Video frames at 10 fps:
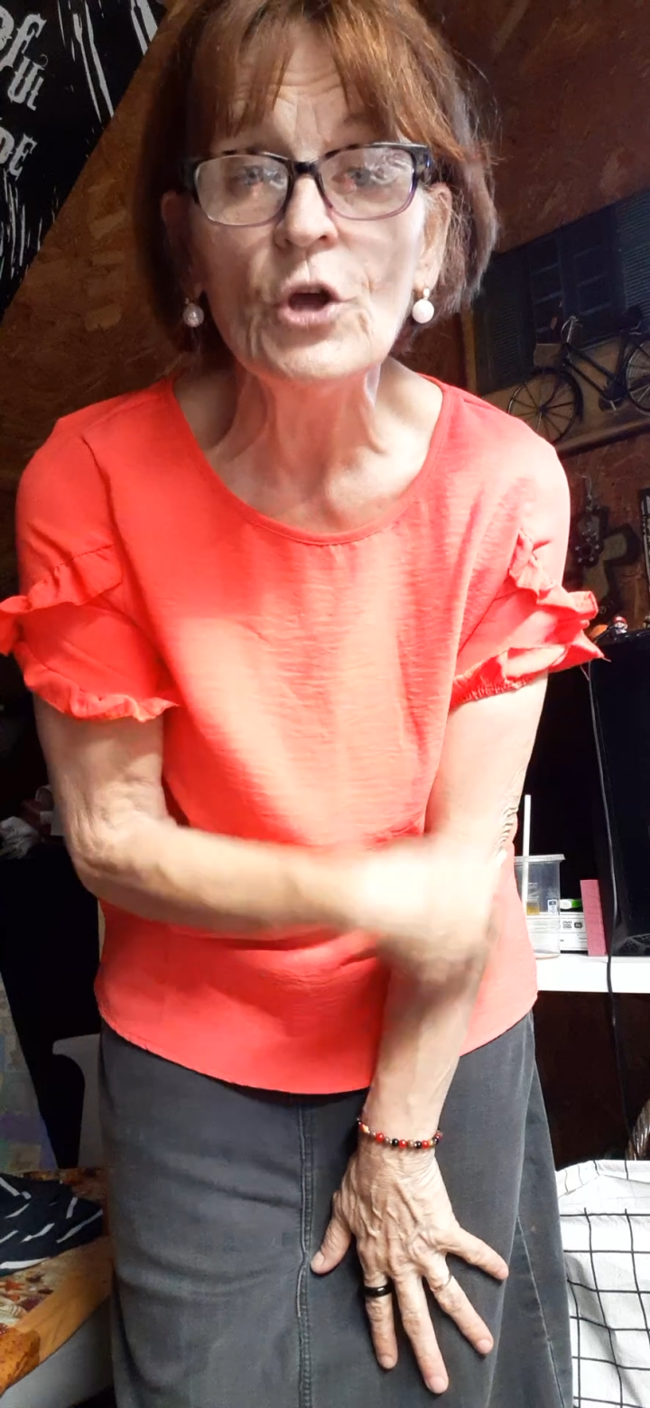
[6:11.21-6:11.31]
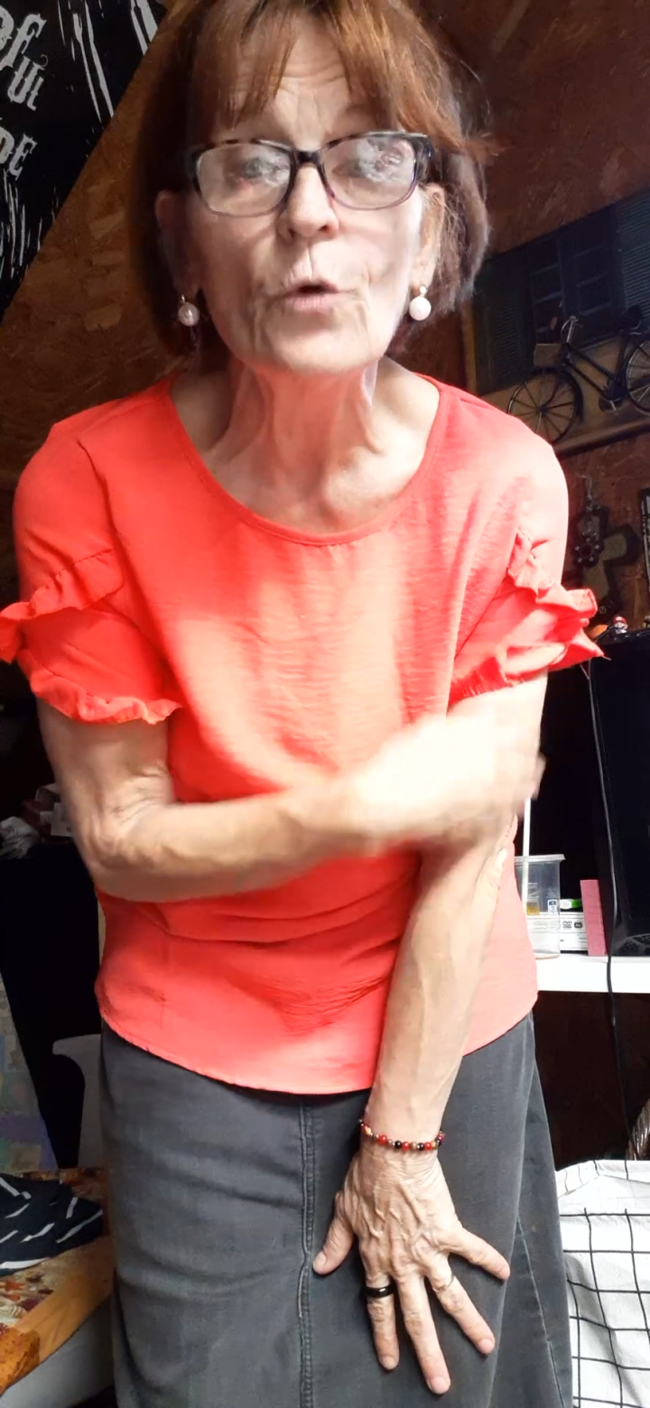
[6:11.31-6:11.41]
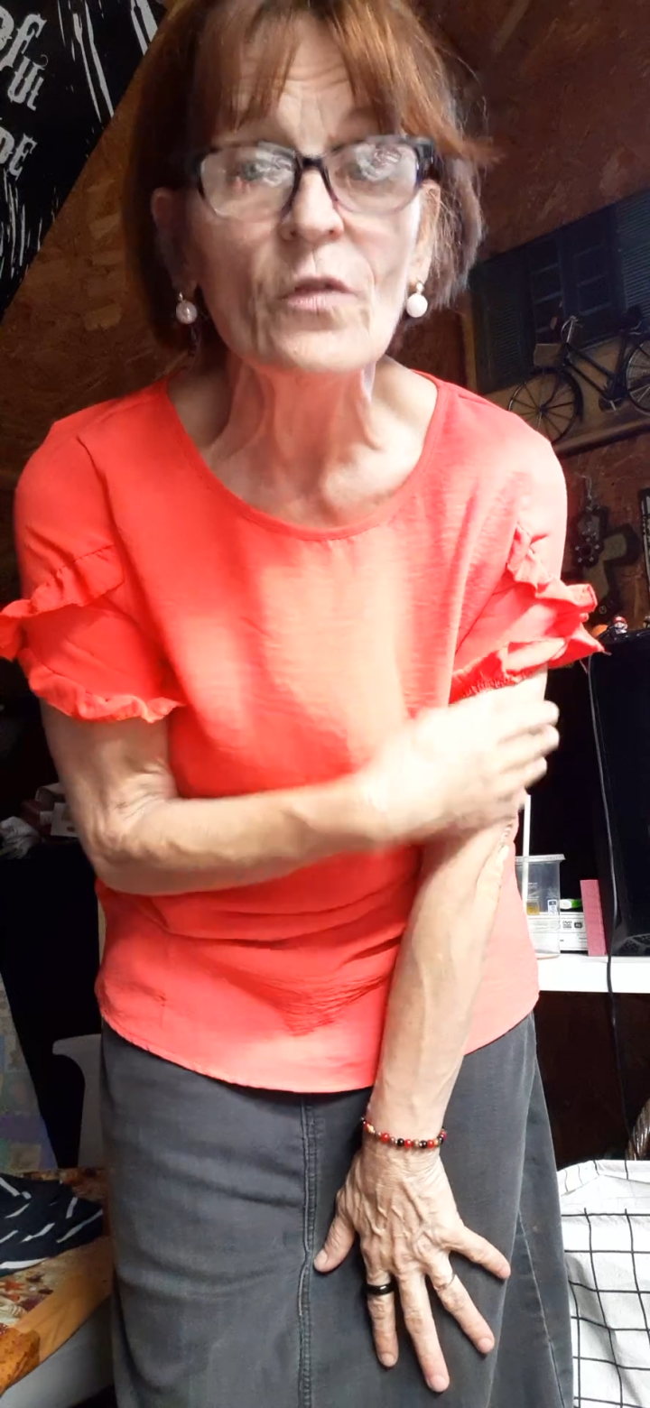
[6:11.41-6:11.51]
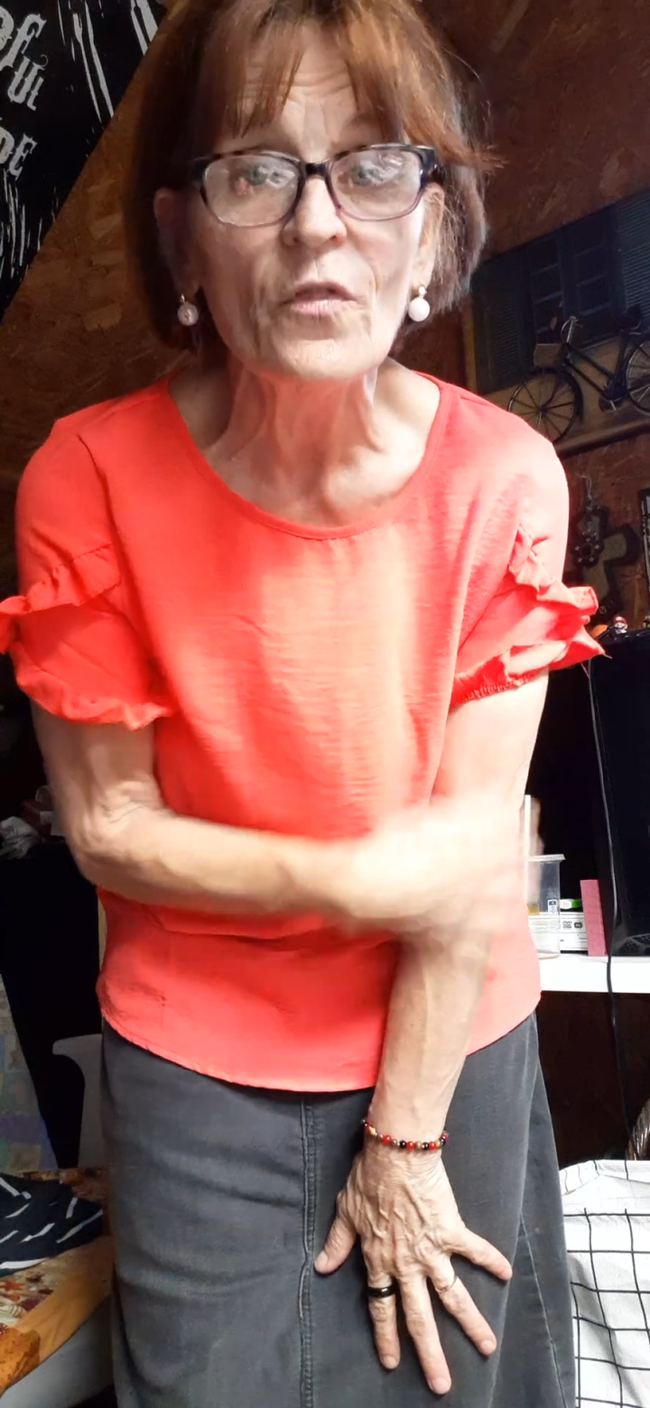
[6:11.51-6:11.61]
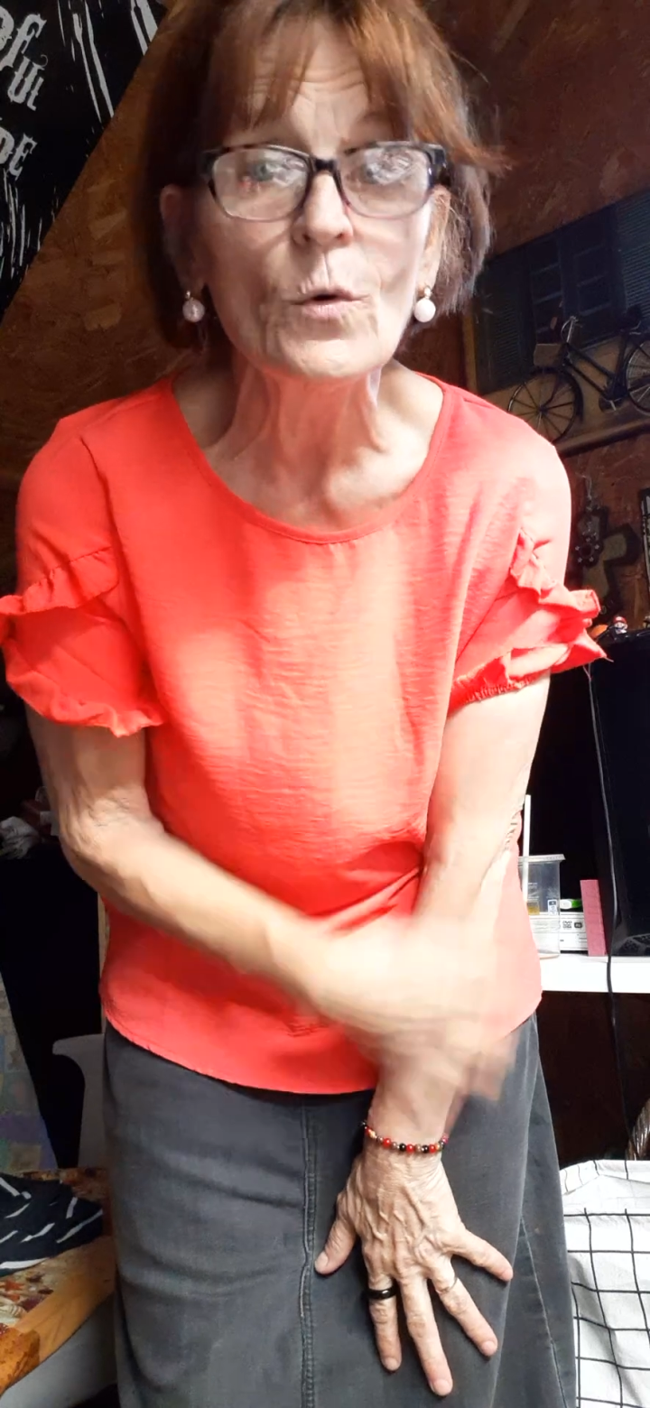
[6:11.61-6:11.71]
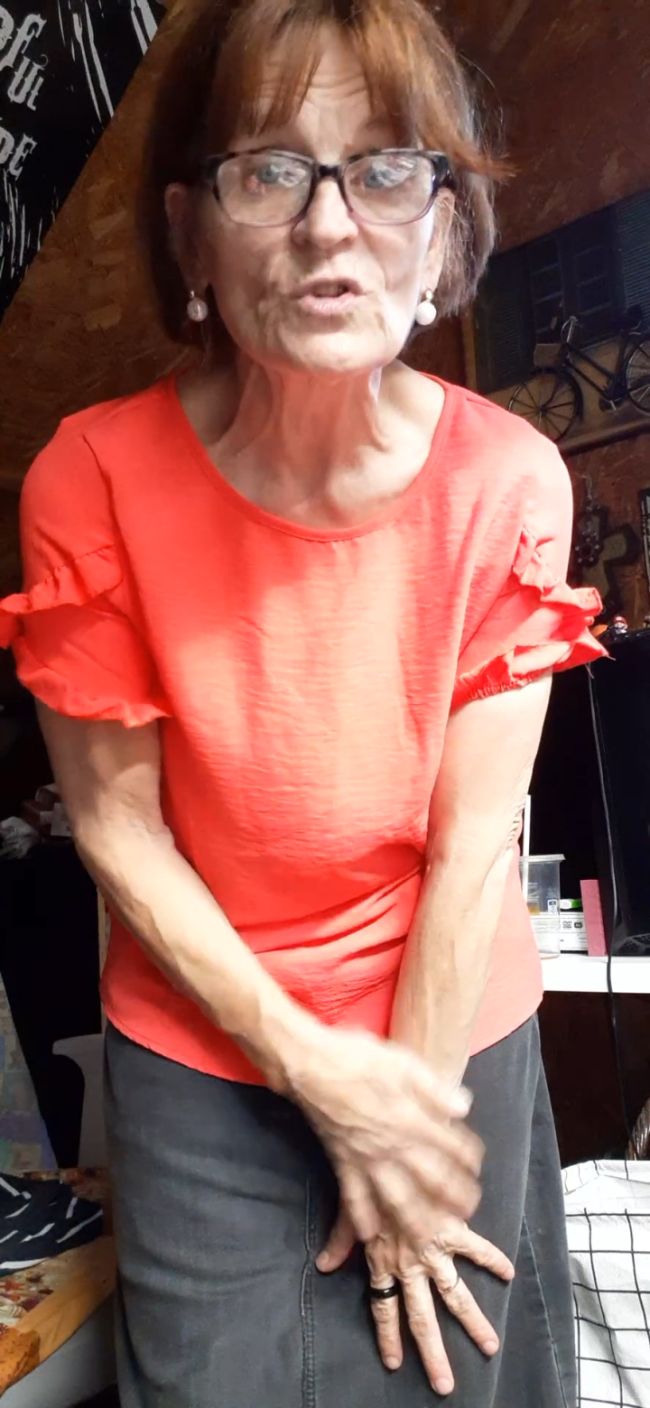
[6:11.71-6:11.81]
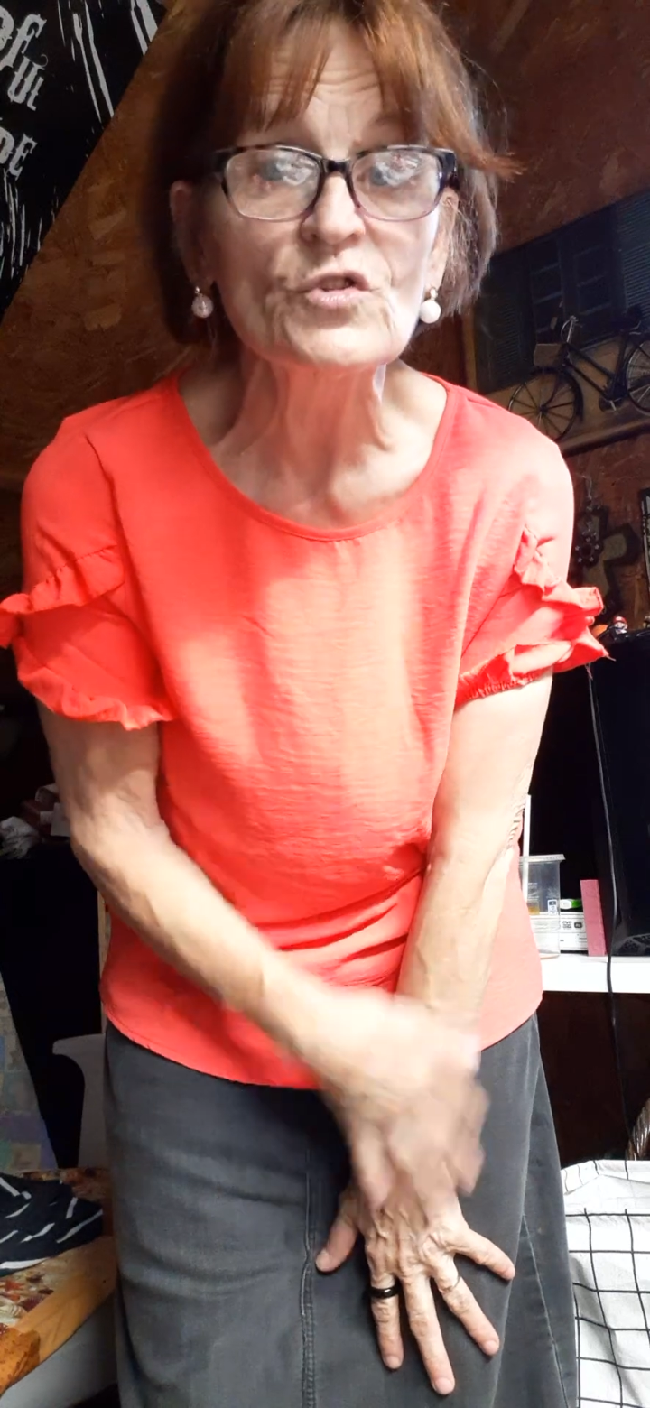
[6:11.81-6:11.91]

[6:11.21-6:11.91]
know that those